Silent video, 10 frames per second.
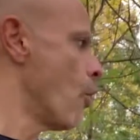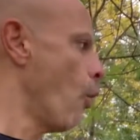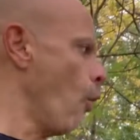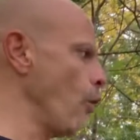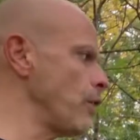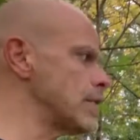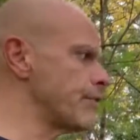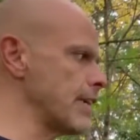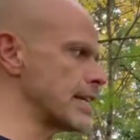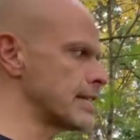All these
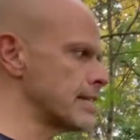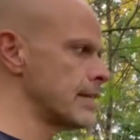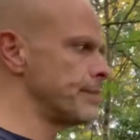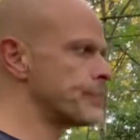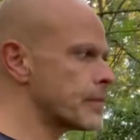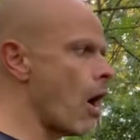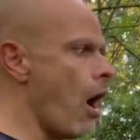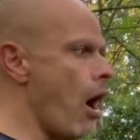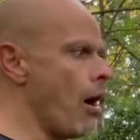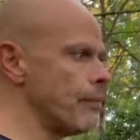things
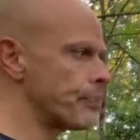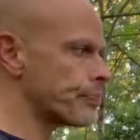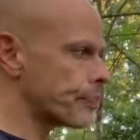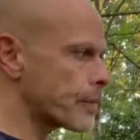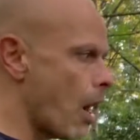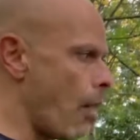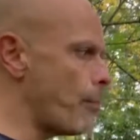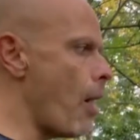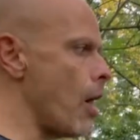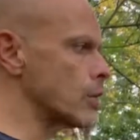are
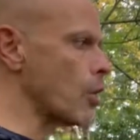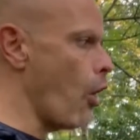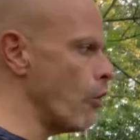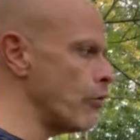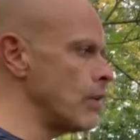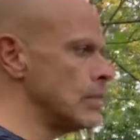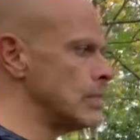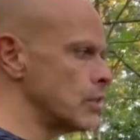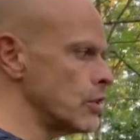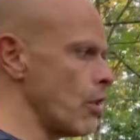part of
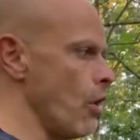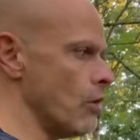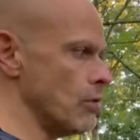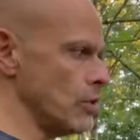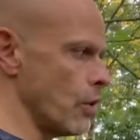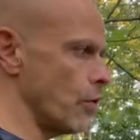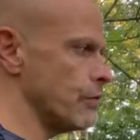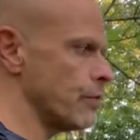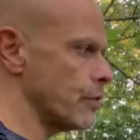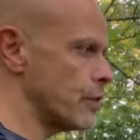
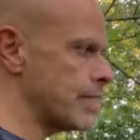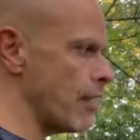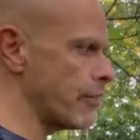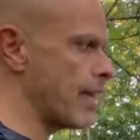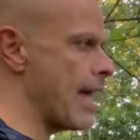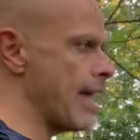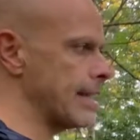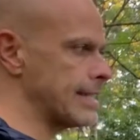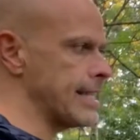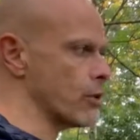the self-care
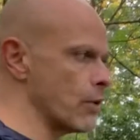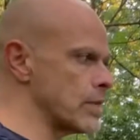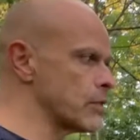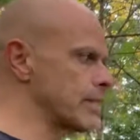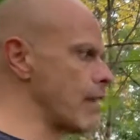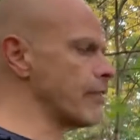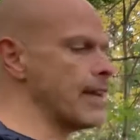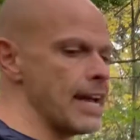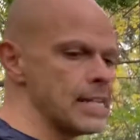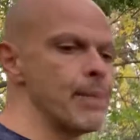category. So
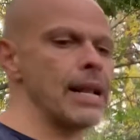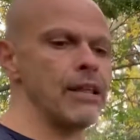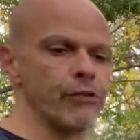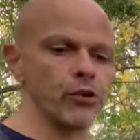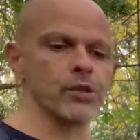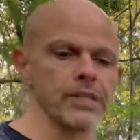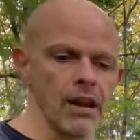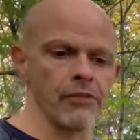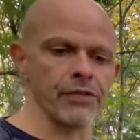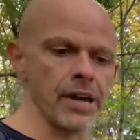self-care is mainly for
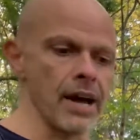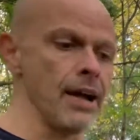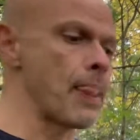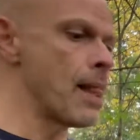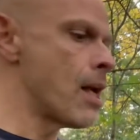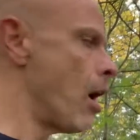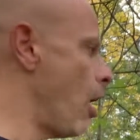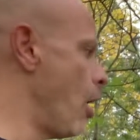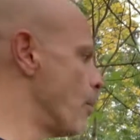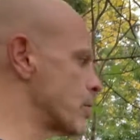yourself, yeah,
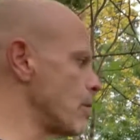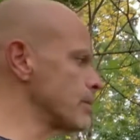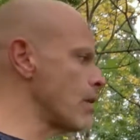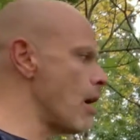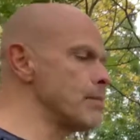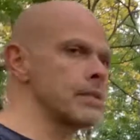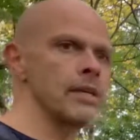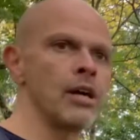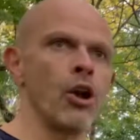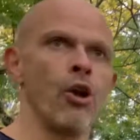but sometimes
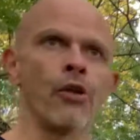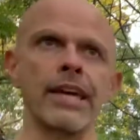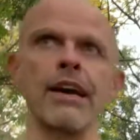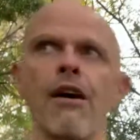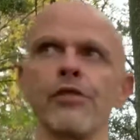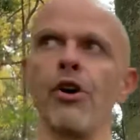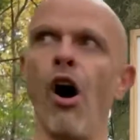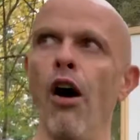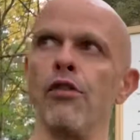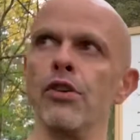looking after
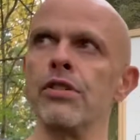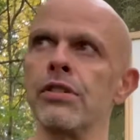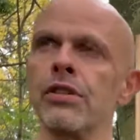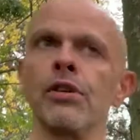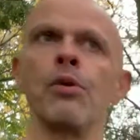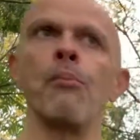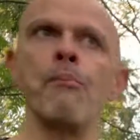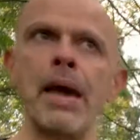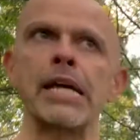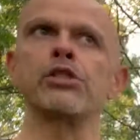others
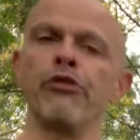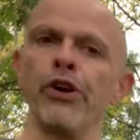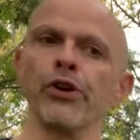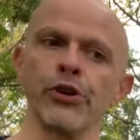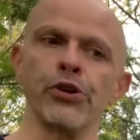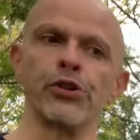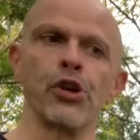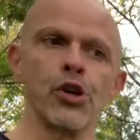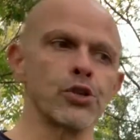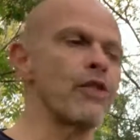makes you feel good,
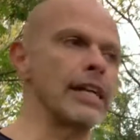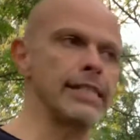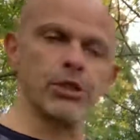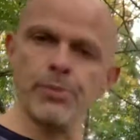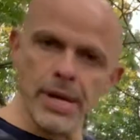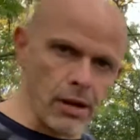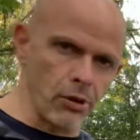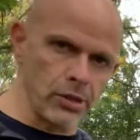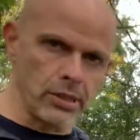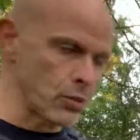so that needs to be
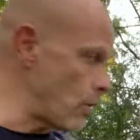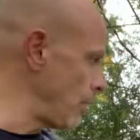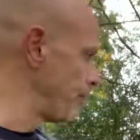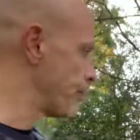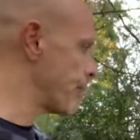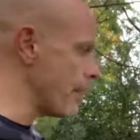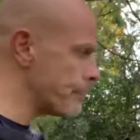included as well. Yeah.